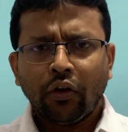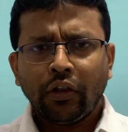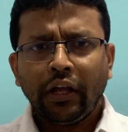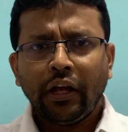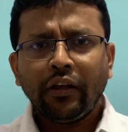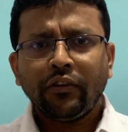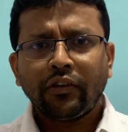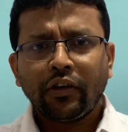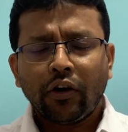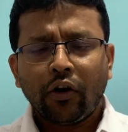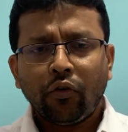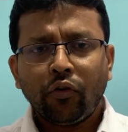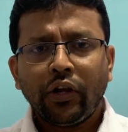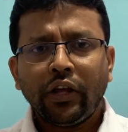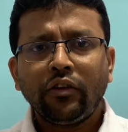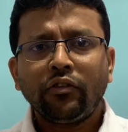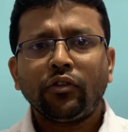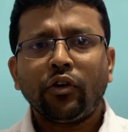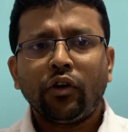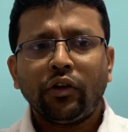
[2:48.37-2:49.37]
their
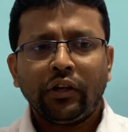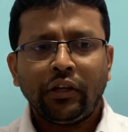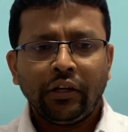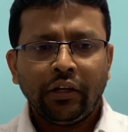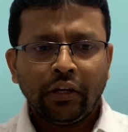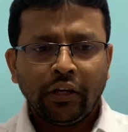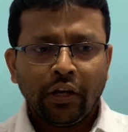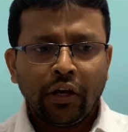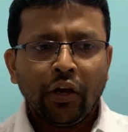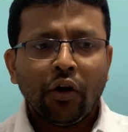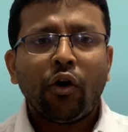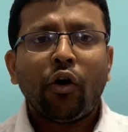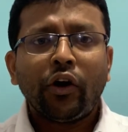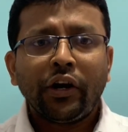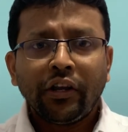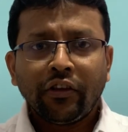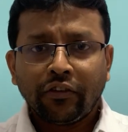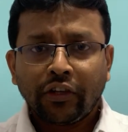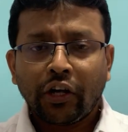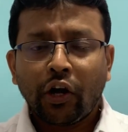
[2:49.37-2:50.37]
surroundings or the
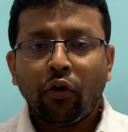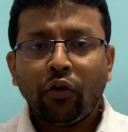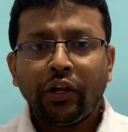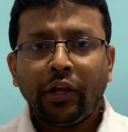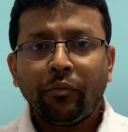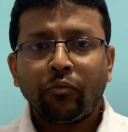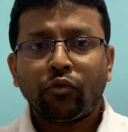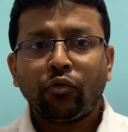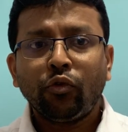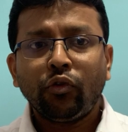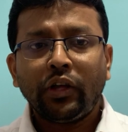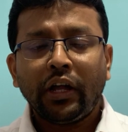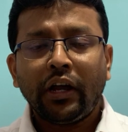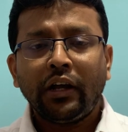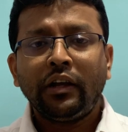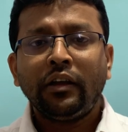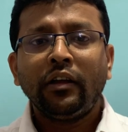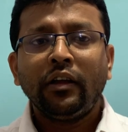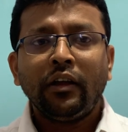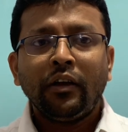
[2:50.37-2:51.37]
audience around them, so
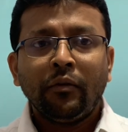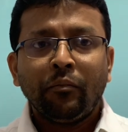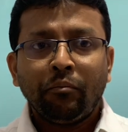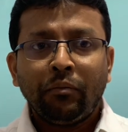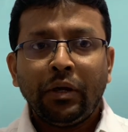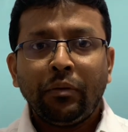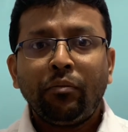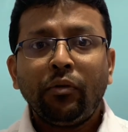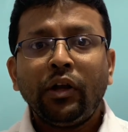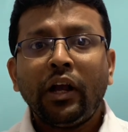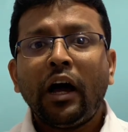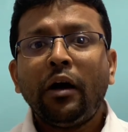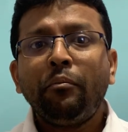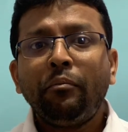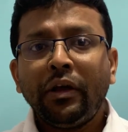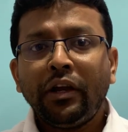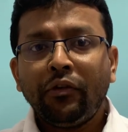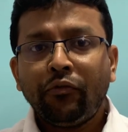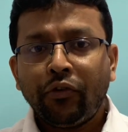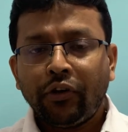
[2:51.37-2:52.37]
that people are
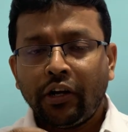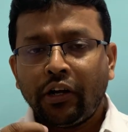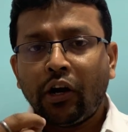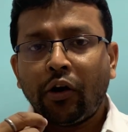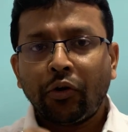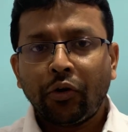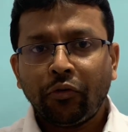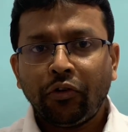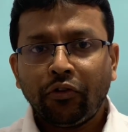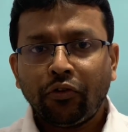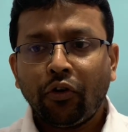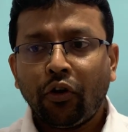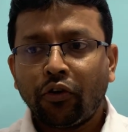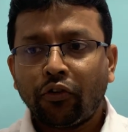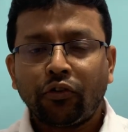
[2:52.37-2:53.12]
benefited out of this